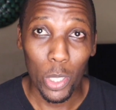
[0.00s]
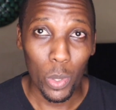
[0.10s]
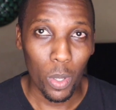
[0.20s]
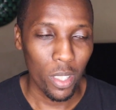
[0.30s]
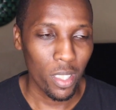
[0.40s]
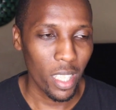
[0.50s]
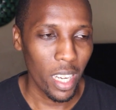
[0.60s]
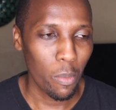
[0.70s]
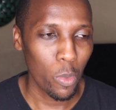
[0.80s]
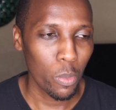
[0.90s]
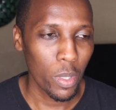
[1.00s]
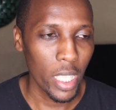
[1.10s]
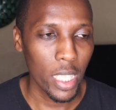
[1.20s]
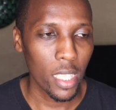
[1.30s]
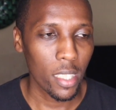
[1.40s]
two course, would be
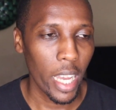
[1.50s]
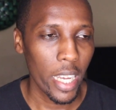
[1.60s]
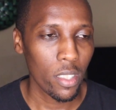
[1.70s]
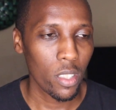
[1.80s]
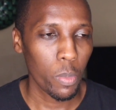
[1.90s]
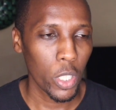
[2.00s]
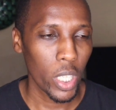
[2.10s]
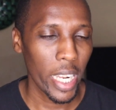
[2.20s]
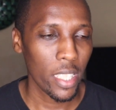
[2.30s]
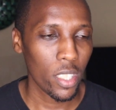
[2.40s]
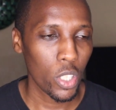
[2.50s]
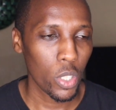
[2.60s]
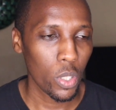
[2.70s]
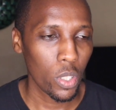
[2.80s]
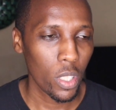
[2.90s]
Data Science
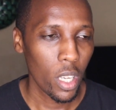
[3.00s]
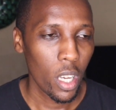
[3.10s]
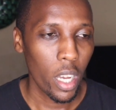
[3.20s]
Specializations,